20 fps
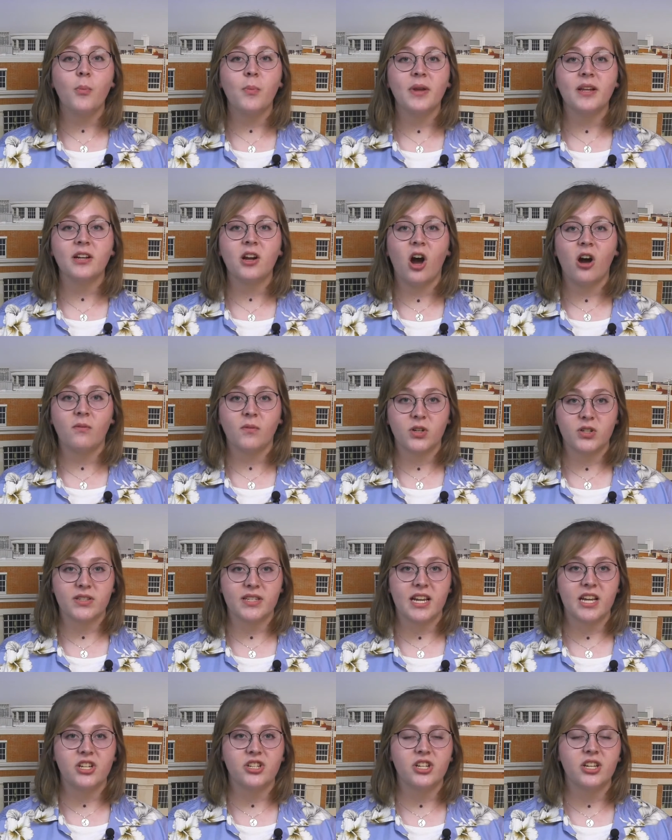open
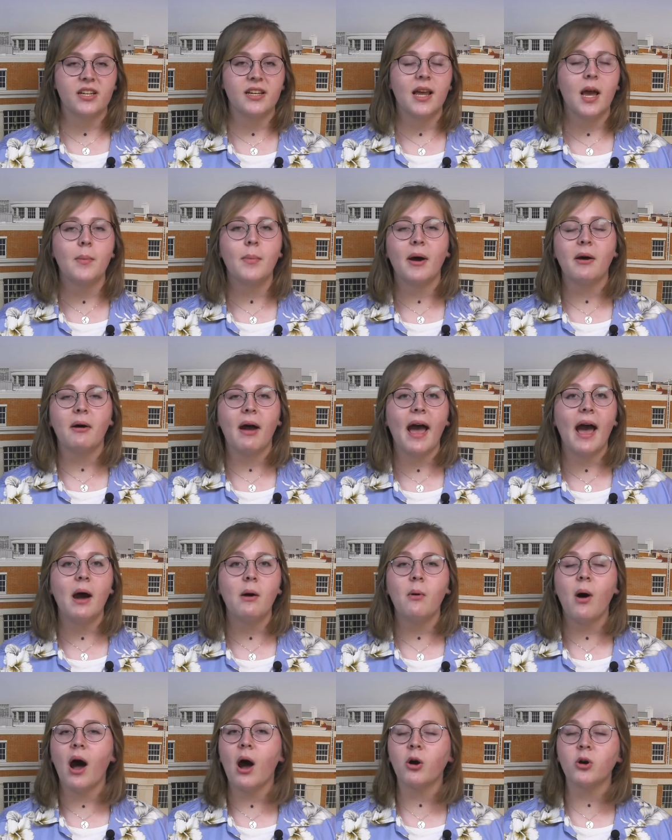conversation about
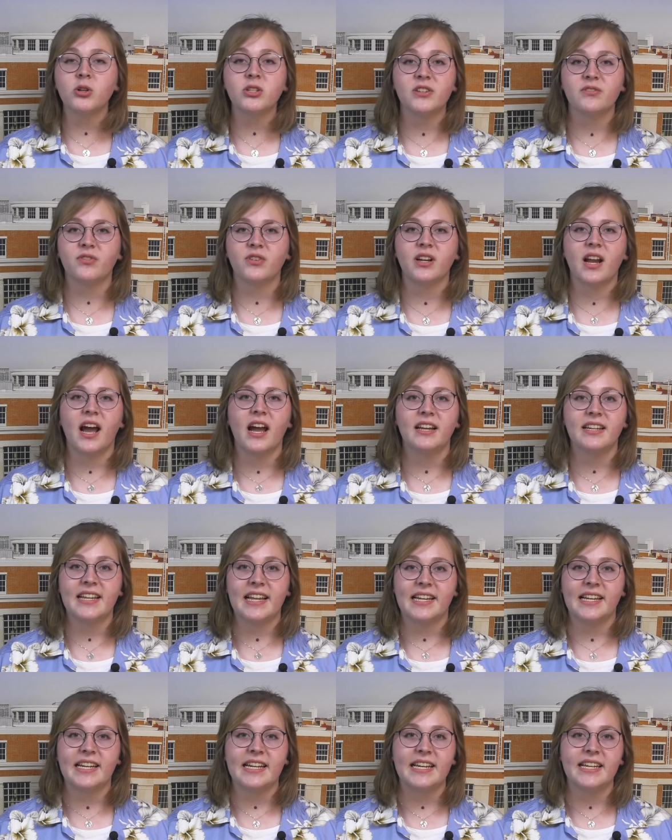how our different
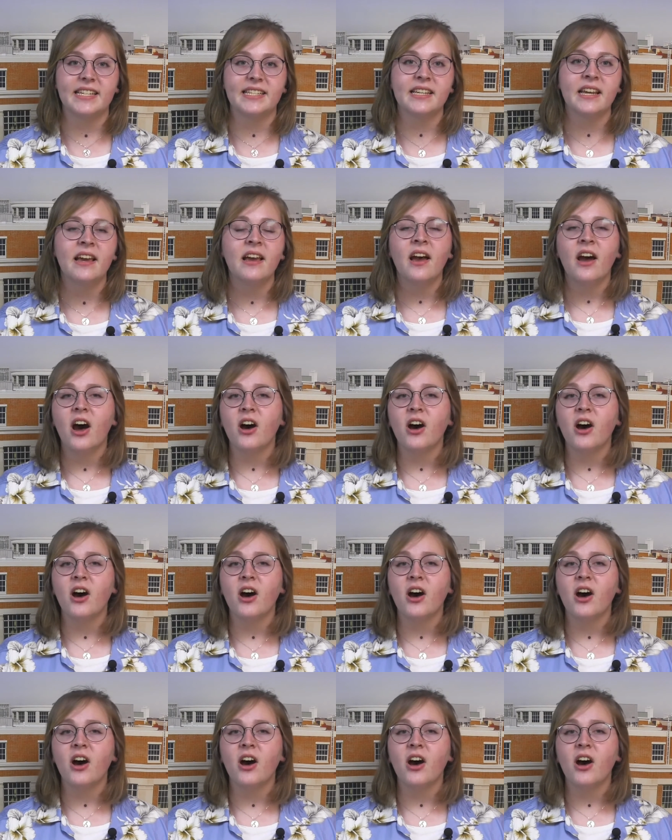identities